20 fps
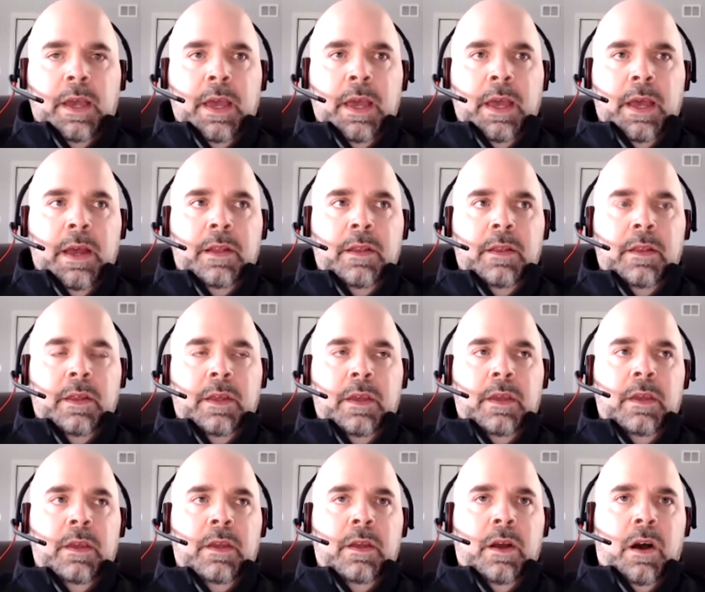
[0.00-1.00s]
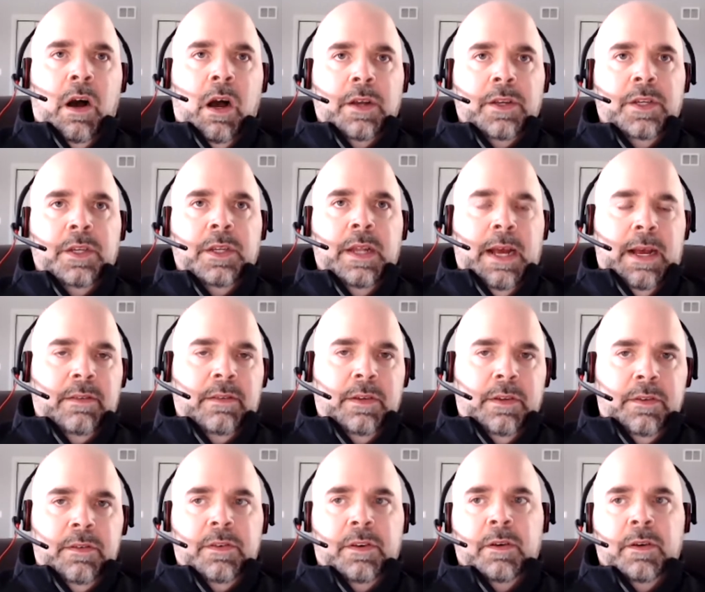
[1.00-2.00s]
and the auction has to
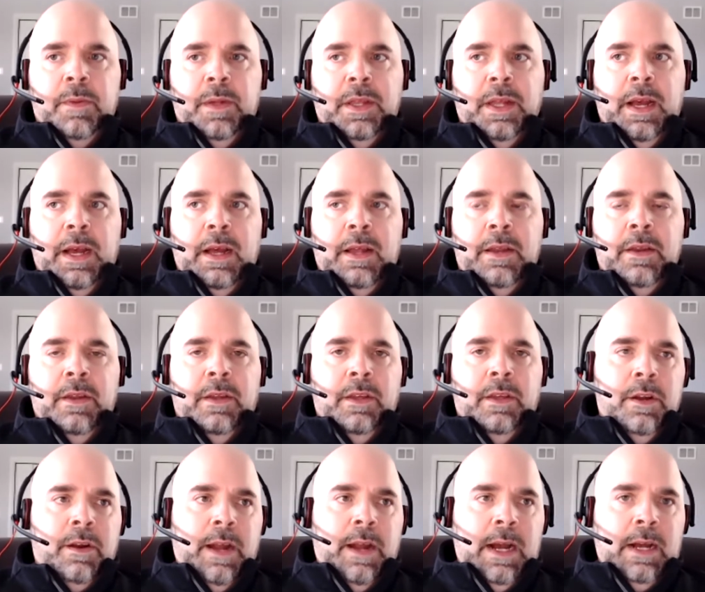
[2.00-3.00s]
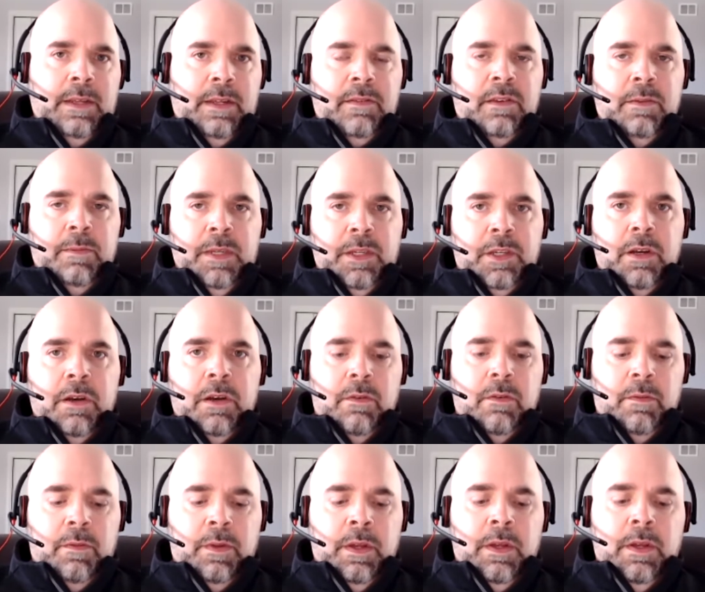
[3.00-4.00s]
determine that your ad gets to be shown.